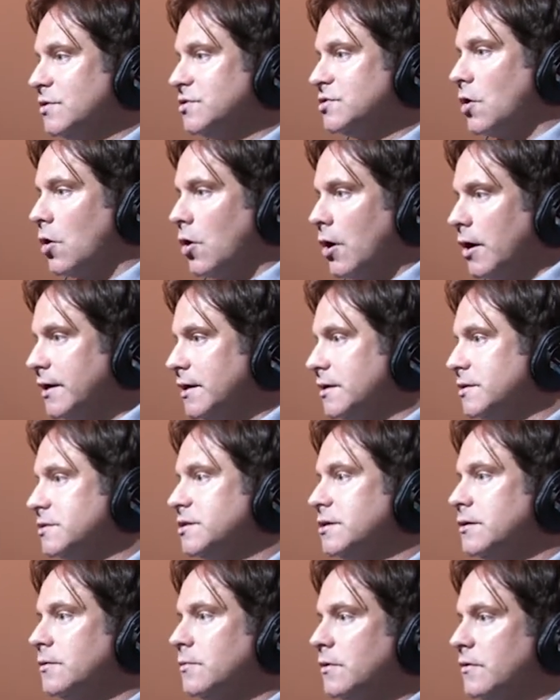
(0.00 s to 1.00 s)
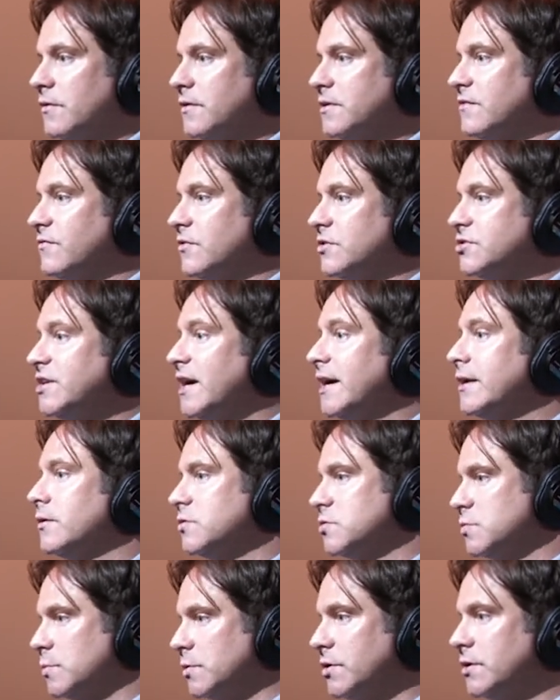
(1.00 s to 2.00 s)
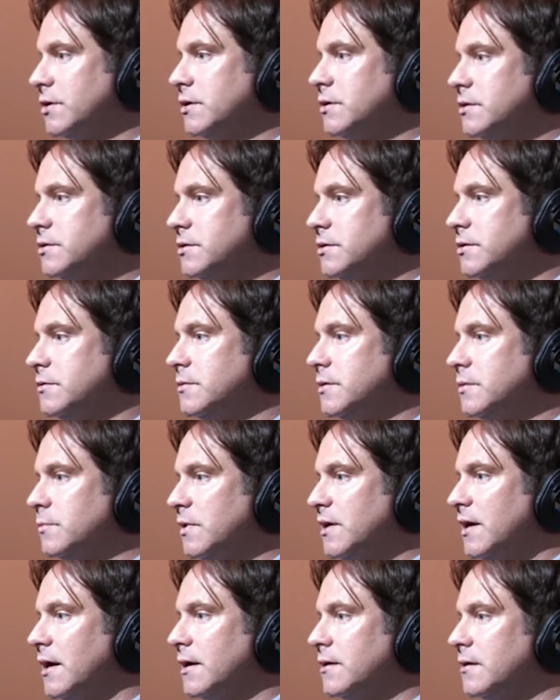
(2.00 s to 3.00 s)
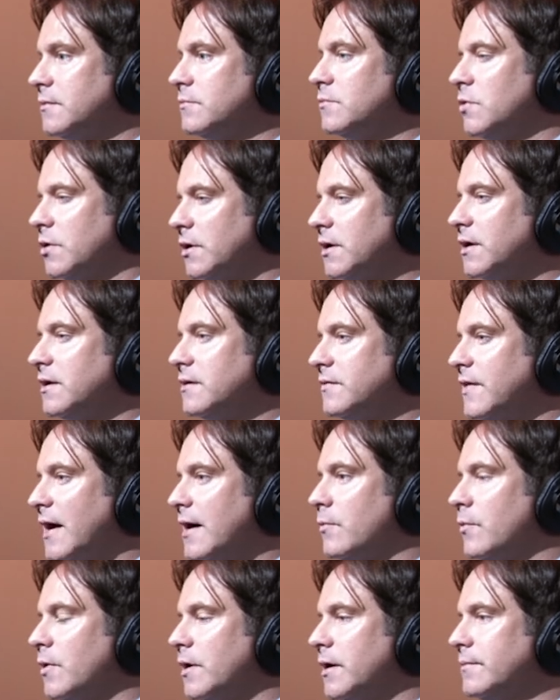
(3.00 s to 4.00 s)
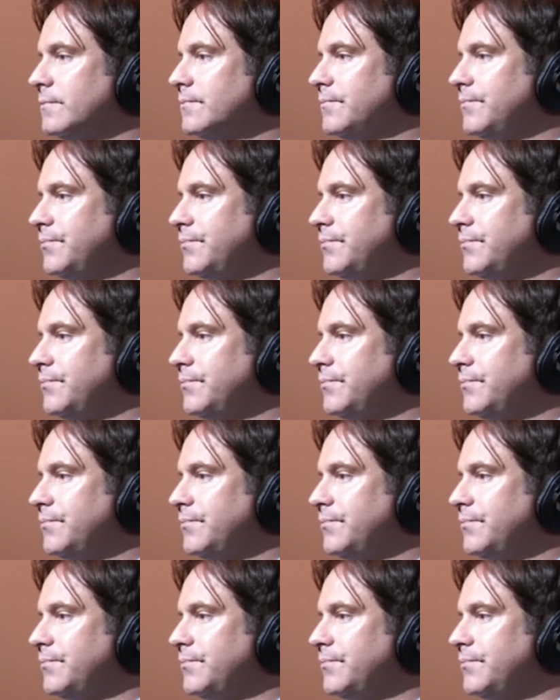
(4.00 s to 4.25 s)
what's the audience, you know, what are the different channels we're looking to do, and we kind of look at it that way.